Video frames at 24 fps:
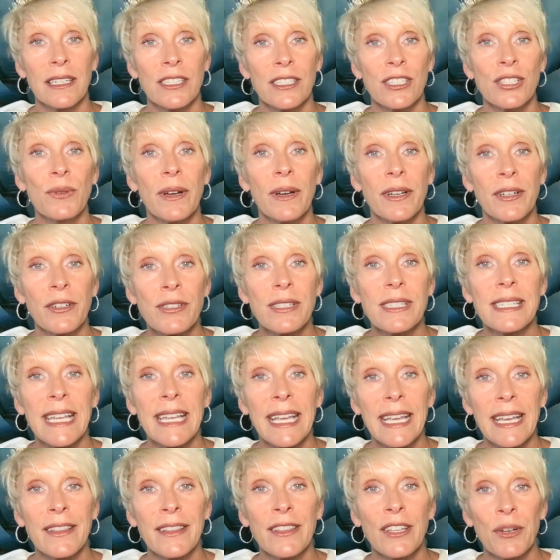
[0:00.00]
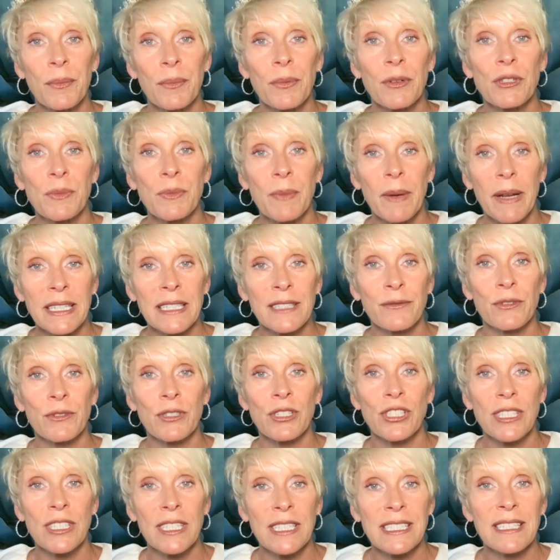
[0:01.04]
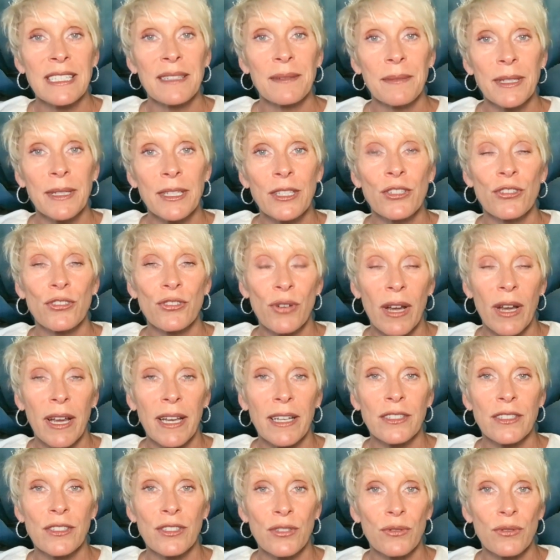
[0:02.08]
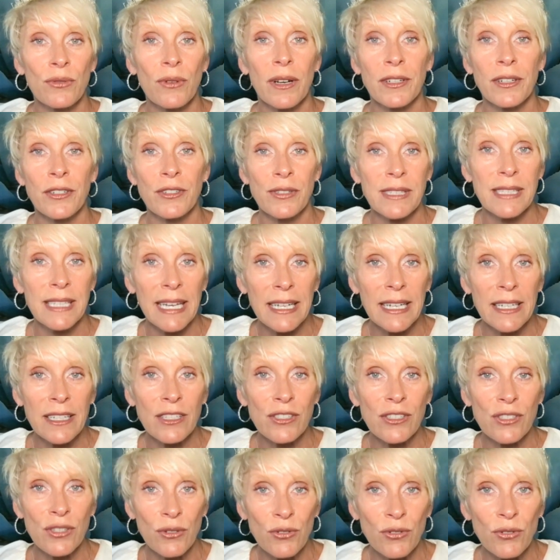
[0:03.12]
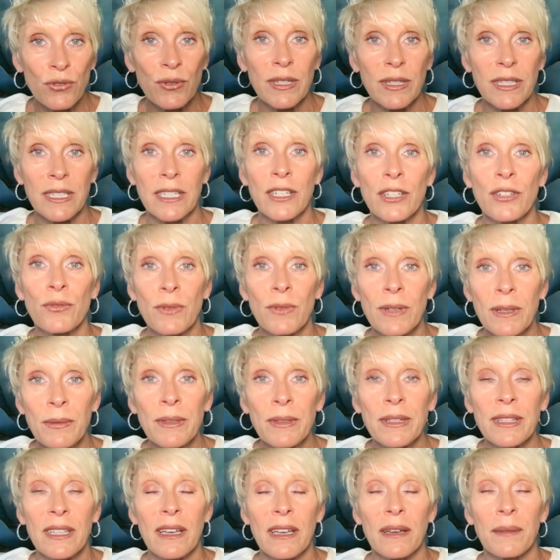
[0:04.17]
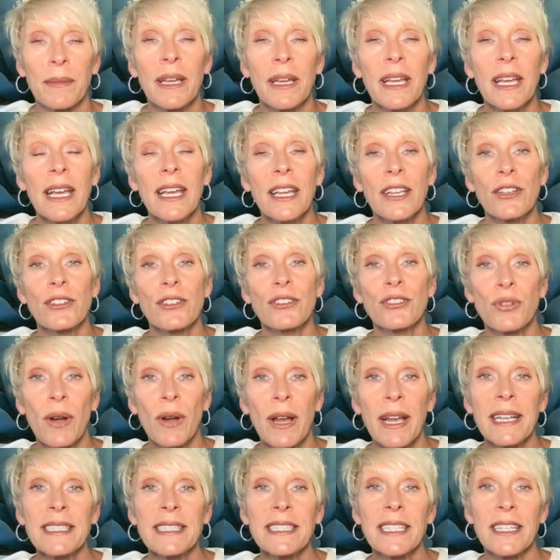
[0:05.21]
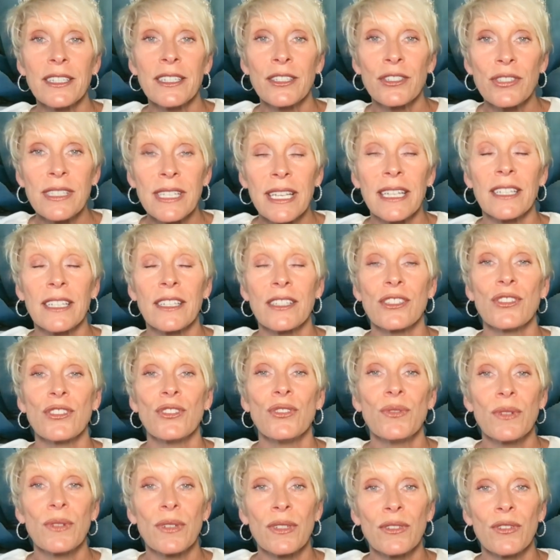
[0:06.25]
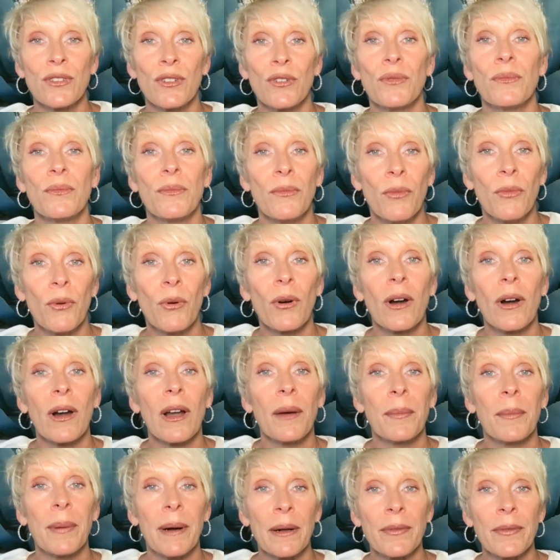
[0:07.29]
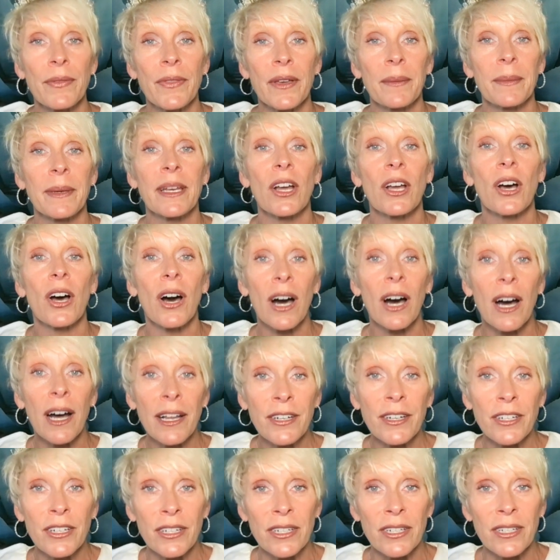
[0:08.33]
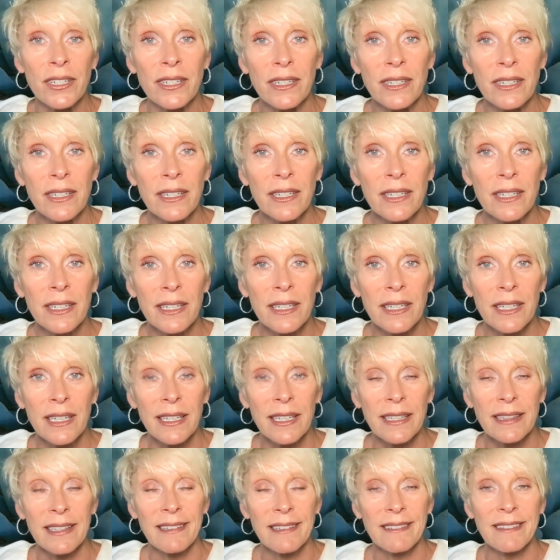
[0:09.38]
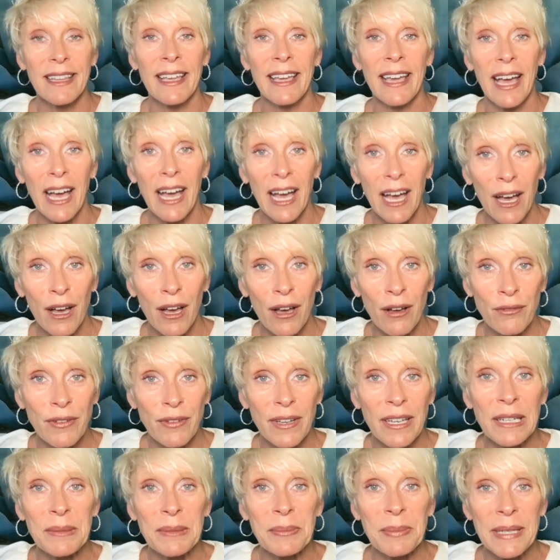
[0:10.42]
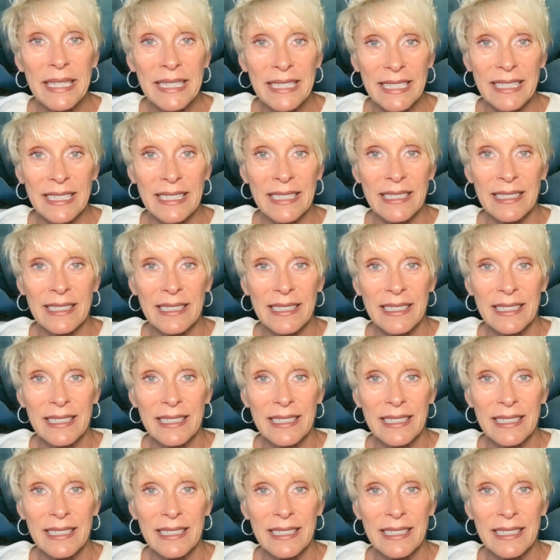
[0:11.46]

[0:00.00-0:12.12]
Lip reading: to understand their perspective, which doesn't mean you're trying to understand it so you can agree with them. You're trying to understand it so you can know more about them and honor that they have an opinion